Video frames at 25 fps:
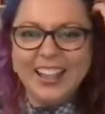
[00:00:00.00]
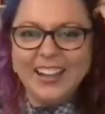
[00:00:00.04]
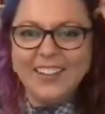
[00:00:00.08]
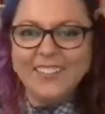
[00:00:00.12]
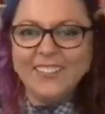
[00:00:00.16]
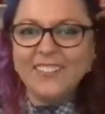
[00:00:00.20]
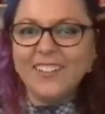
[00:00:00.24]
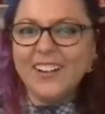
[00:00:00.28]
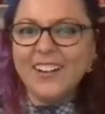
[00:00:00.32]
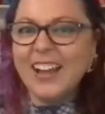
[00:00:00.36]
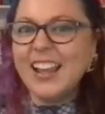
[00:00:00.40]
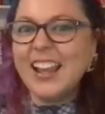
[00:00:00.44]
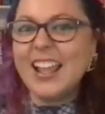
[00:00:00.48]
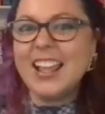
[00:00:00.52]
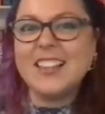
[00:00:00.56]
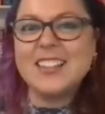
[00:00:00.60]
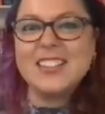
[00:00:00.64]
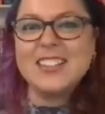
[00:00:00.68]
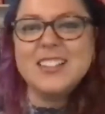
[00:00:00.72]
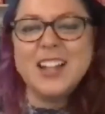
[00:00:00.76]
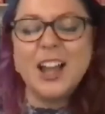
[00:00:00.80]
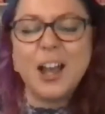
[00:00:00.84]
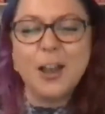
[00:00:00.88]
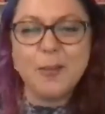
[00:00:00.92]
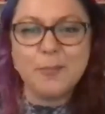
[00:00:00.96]
What? It's
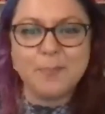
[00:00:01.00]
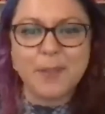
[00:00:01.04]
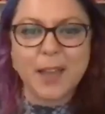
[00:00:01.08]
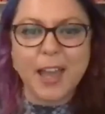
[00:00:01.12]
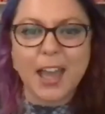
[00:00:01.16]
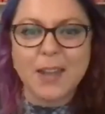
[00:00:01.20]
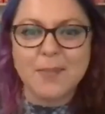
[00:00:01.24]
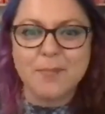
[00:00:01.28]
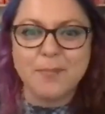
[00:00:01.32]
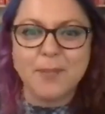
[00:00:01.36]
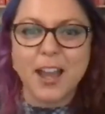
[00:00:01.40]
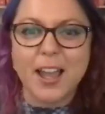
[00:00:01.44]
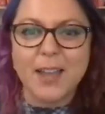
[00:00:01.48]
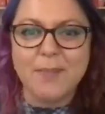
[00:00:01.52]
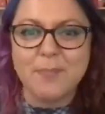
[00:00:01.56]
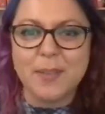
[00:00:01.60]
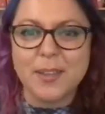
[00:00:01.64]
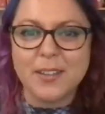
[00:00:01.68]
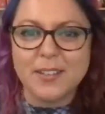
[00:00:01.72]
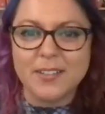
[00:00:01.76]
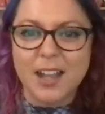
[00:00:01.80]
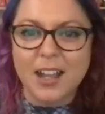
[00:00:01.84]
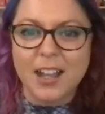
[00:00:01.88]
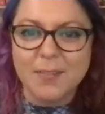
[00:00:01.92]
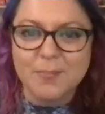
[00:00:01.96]
not bad.
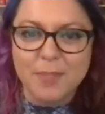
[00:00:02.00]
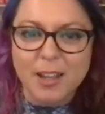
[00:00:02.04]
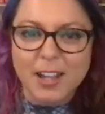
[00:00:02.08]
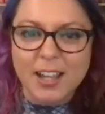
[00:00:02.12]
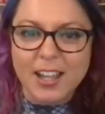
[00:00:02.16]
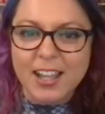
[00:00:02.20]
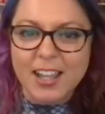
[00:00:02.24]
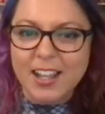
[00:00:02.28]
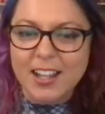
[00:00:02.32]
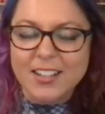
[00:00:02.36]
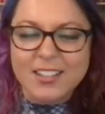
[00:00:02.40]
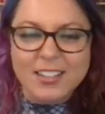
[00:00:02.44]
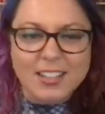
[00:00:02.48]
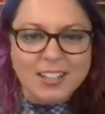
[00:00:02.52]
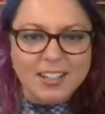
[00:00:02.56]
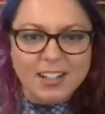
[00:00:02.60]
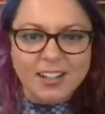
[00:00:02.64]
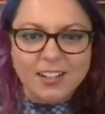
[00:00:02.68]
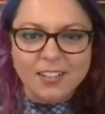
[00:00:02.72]
My auntie and